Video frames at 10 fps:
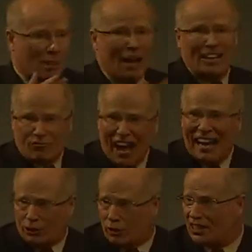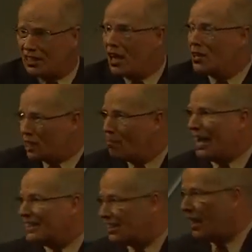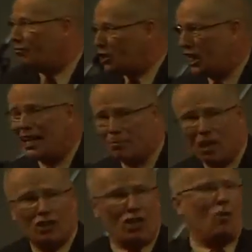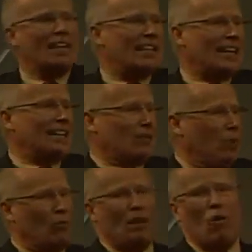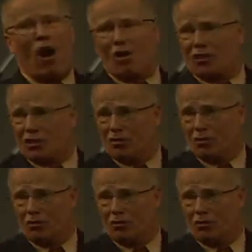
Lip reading: to make factories, to make stuff cheap so we can get what we want.